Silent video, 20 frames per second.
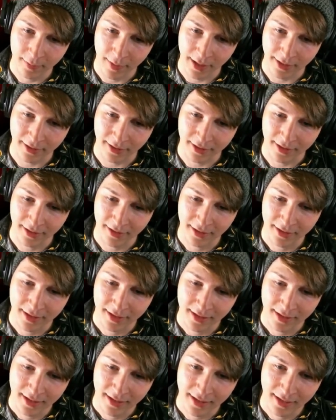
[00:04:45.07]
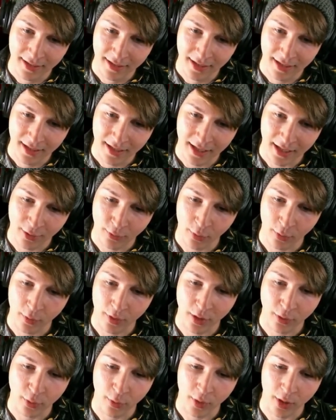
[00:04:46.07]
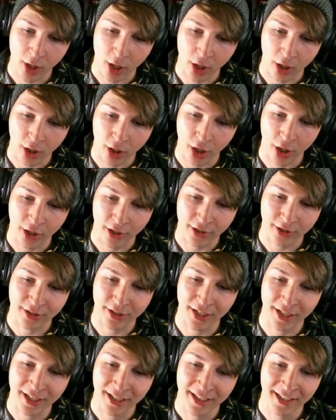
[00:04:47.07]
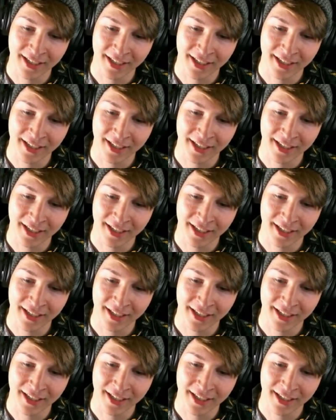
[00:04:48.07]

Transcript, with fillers: Mason. It's not. That's what, that's what we call a curse.